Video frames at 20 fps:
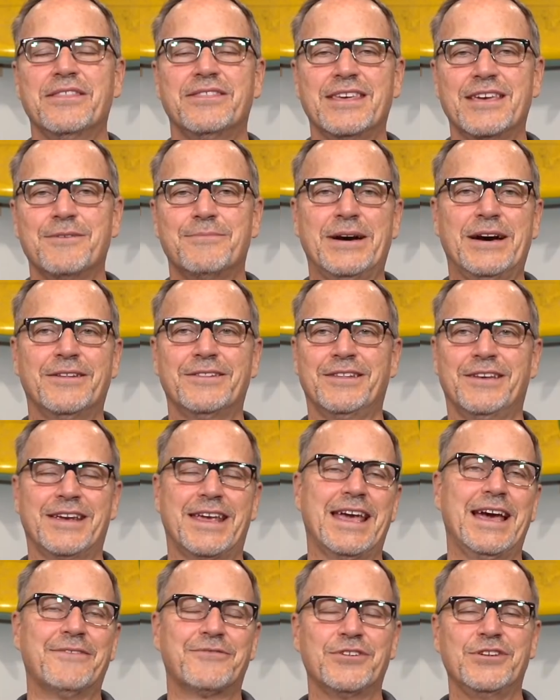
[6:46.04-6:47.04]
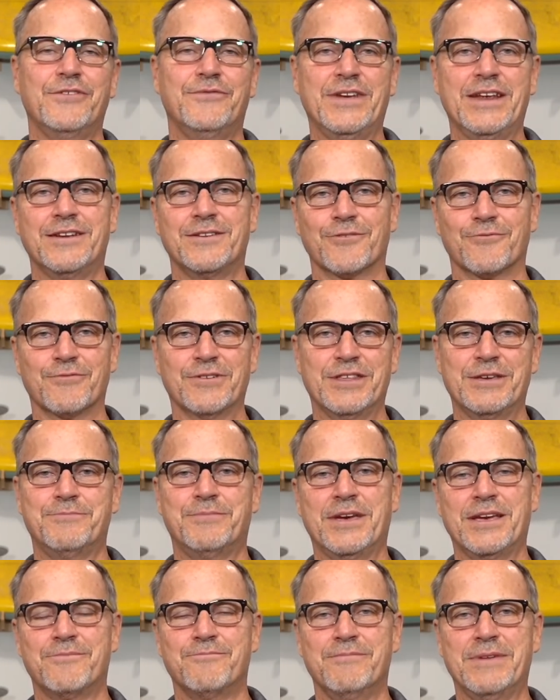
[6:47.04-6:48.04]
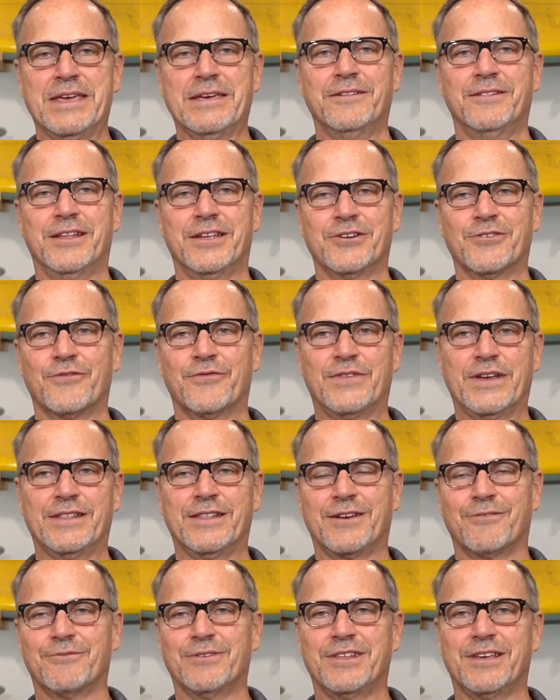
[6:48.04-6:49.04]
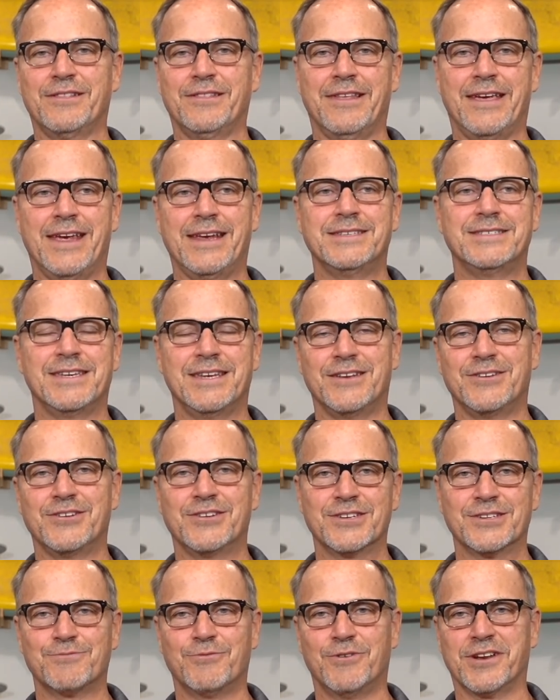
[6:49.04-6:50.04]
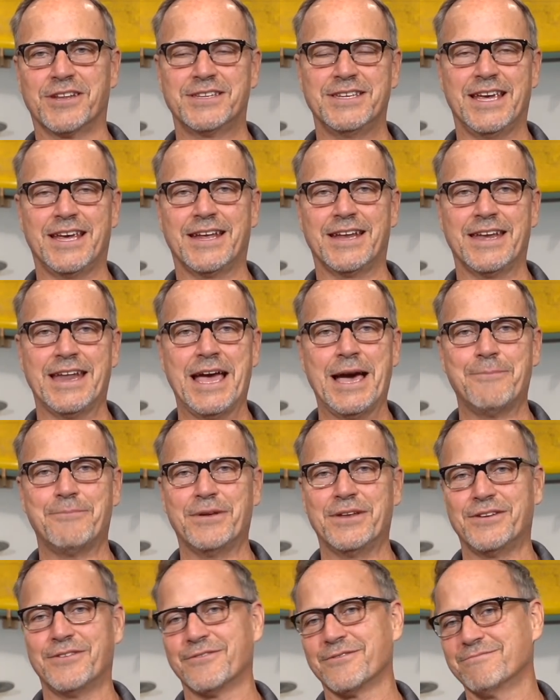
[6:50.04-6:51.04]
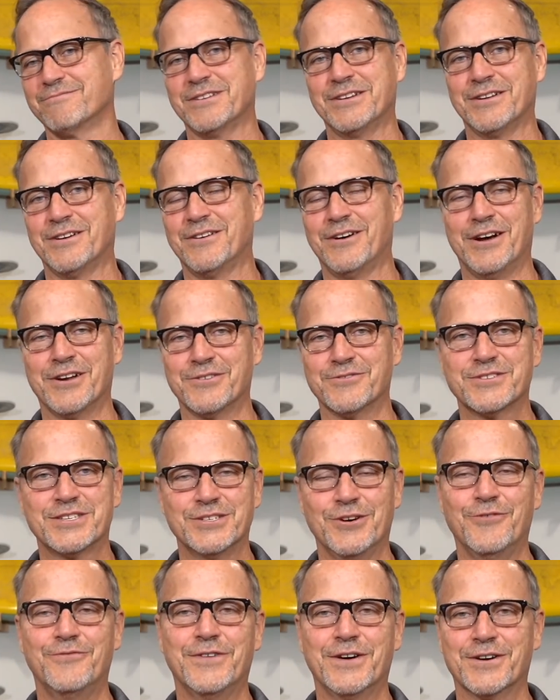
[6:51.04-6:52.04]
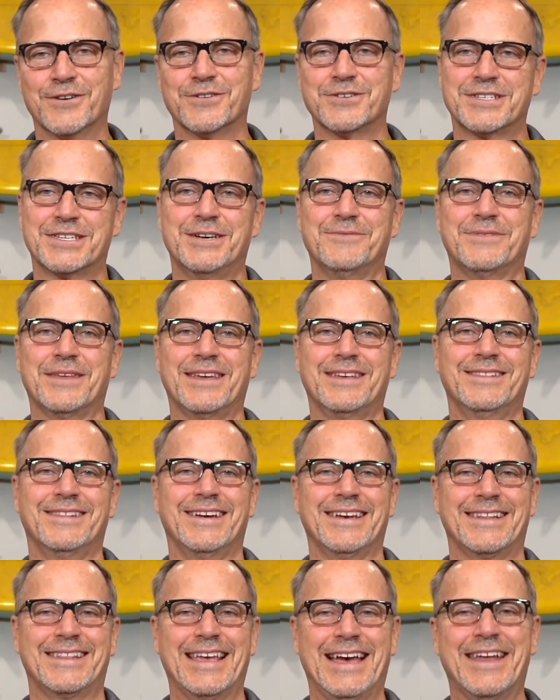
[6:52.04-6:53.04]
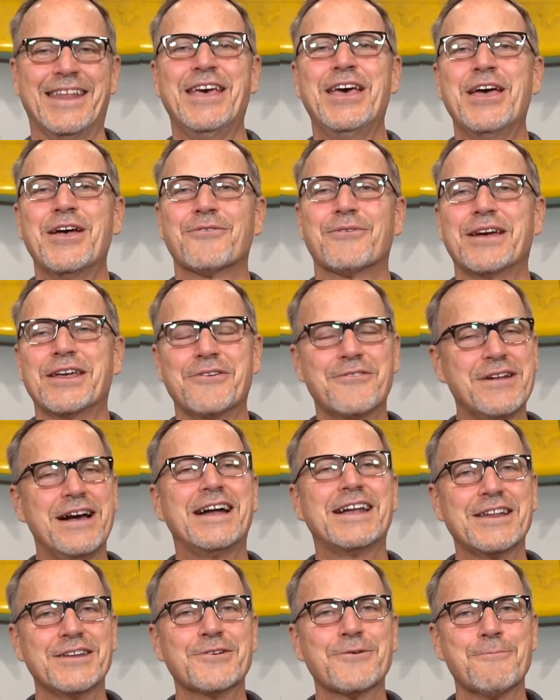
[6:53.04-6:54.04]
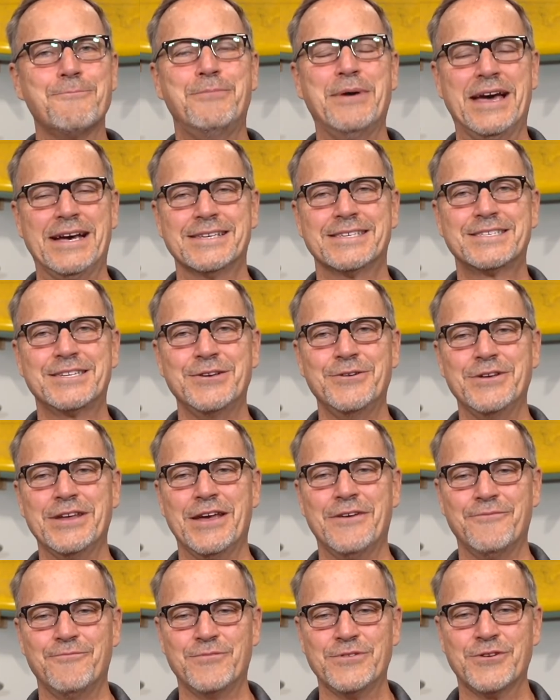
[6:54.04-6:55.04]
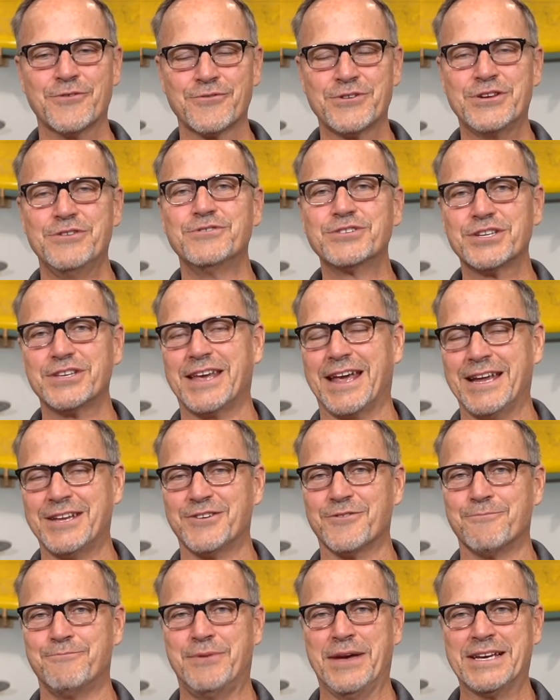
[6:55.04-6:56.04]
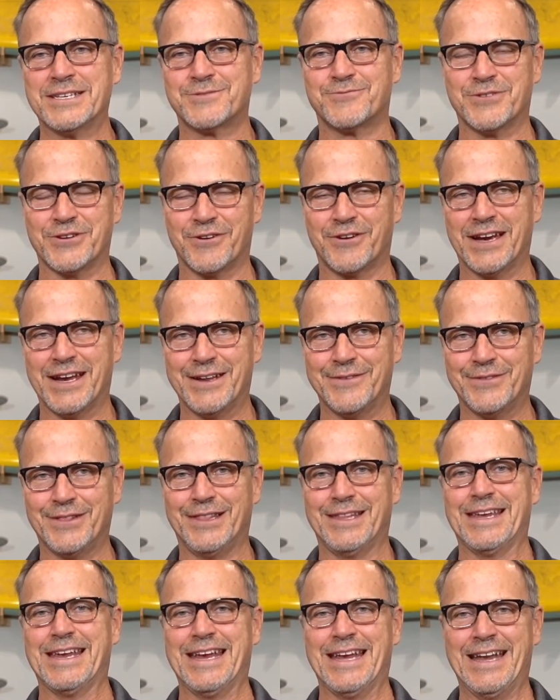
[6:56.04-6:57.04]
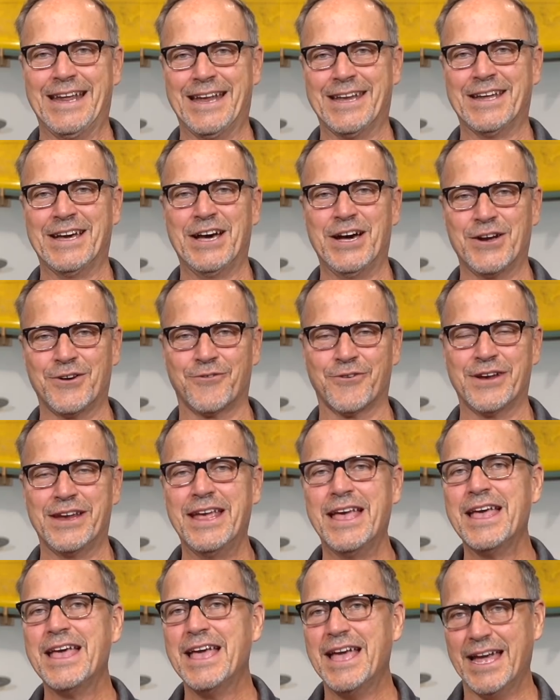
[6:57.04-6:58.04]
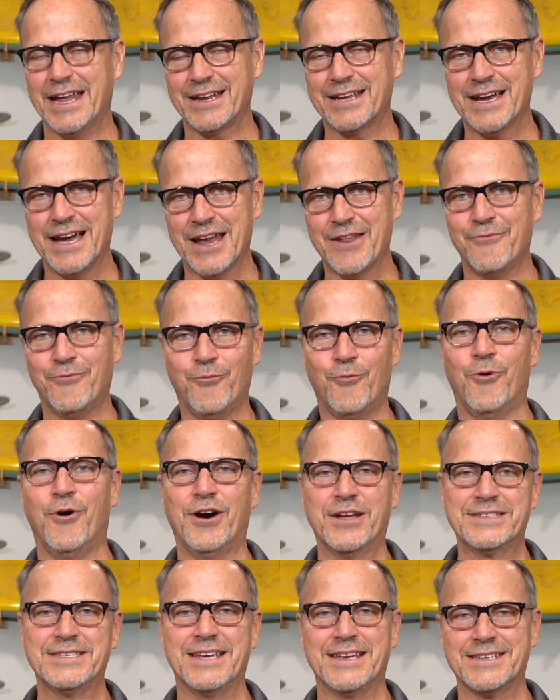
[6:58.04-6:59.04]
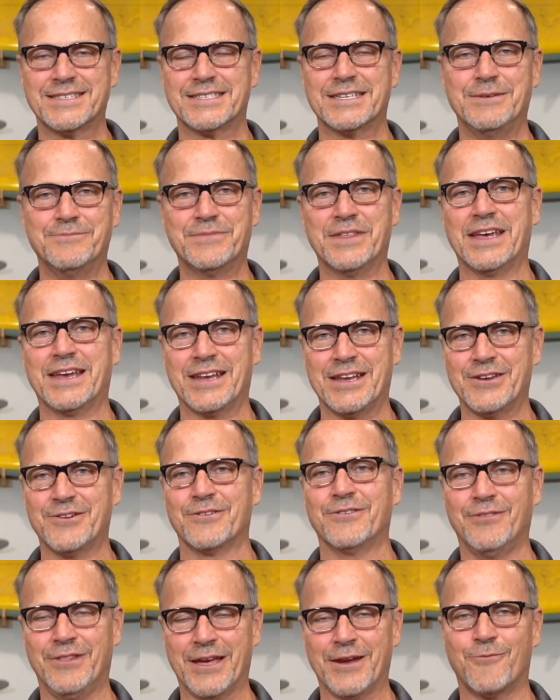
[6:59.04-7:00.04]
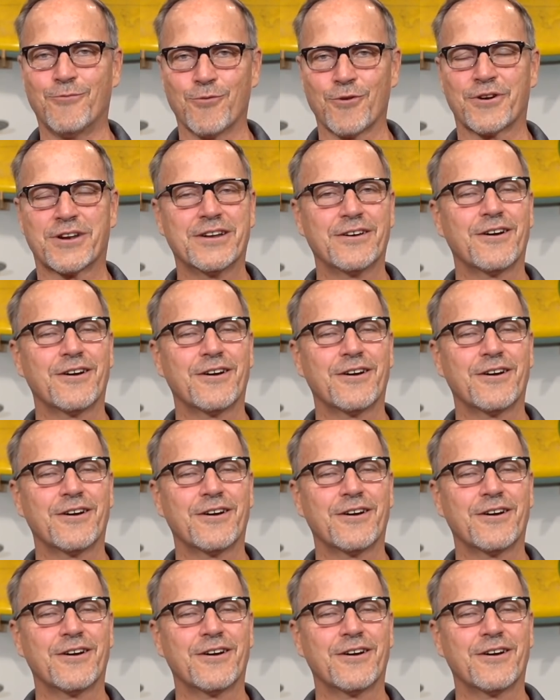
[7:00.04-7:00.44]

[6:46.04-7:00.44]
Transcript: think about like after you've eaten a really big meal and you're feeling really lazy and you just want to take a nap and you're, you know, on your sofa or something like that, right? You're not at your best. You're usually at your best when you're kind of lean and hungry and kind of wanting something and you're like working